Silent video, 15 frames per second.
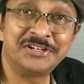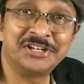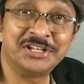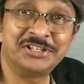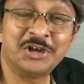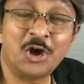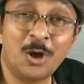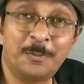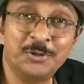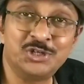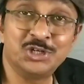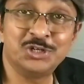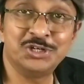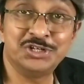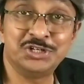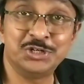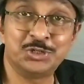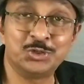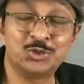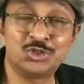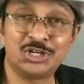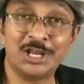I take the opportunity
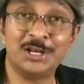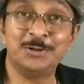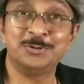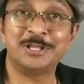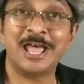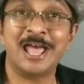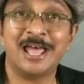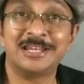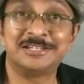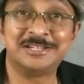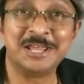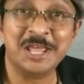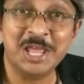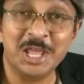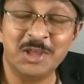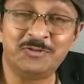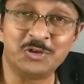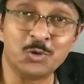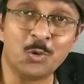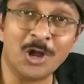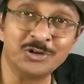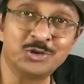to tell you that if
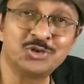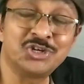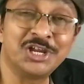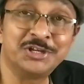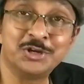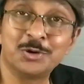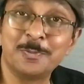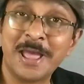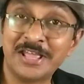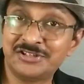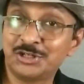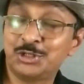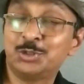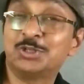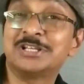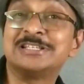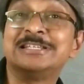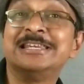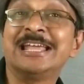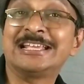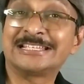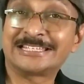you want to take your magic to the
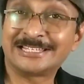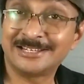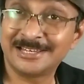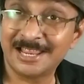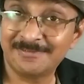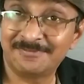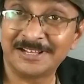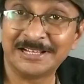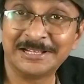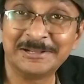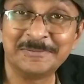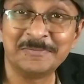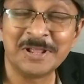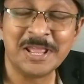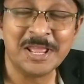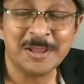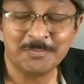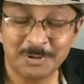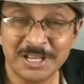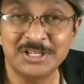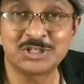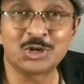next level,
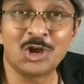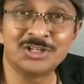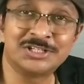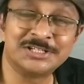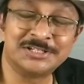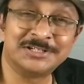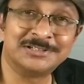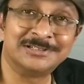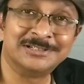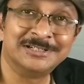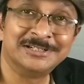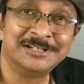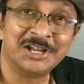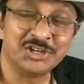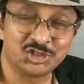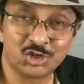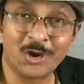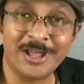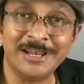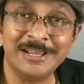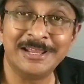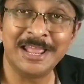please consider
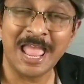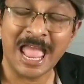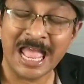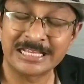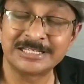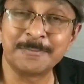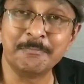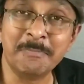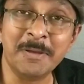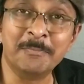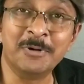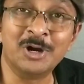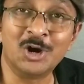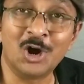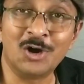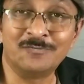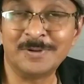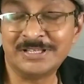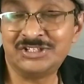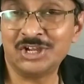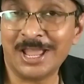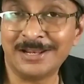joining as a member of
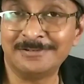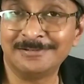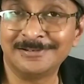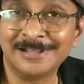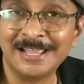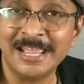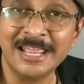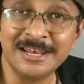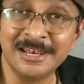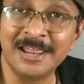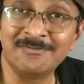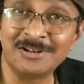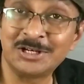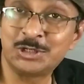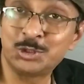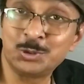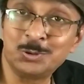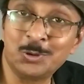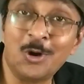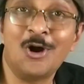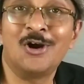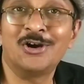my channel in level
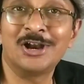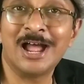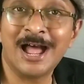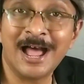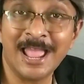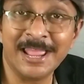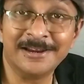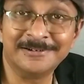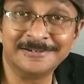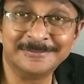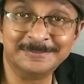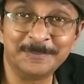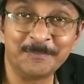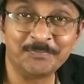2 or higher.